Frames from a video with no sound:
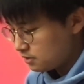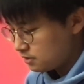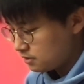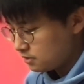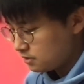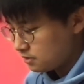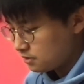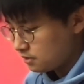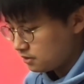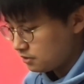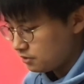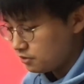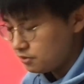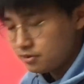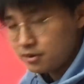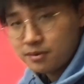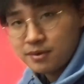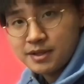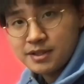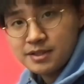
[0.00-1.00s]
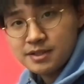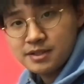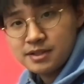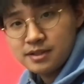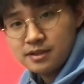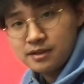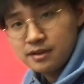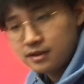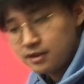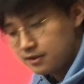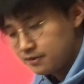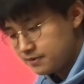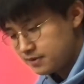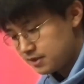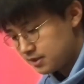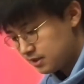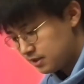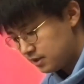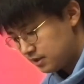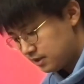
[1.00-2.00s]
the new OS
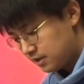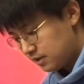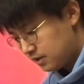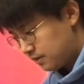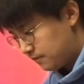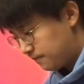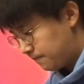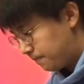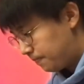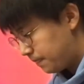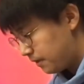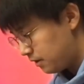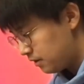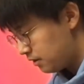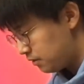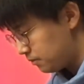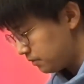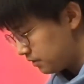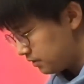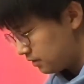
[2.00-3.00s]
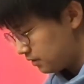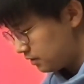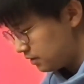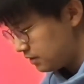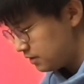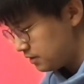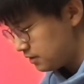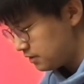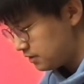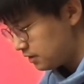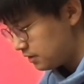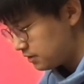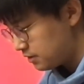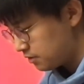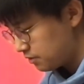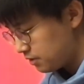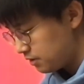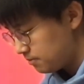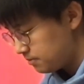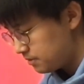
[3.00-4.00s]
lives, along with the install
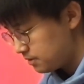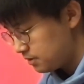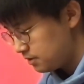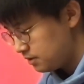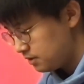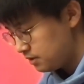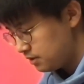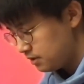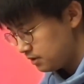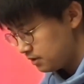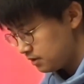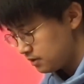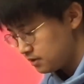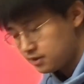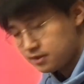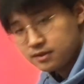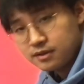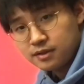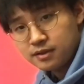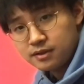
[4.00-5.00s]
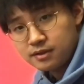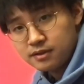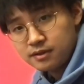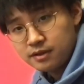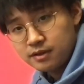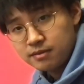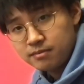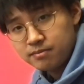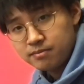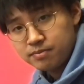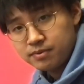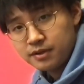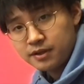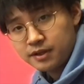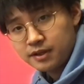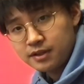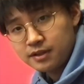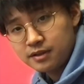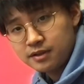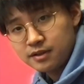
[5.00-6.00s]
script, install and plug
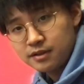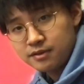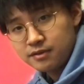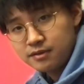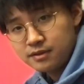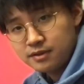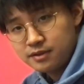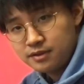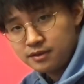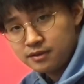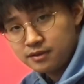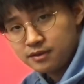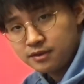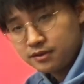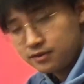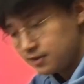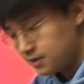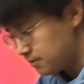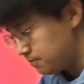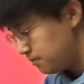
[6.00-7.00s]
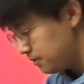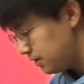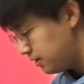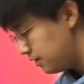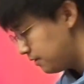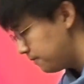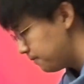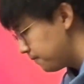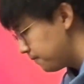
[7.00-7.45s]
in the USB,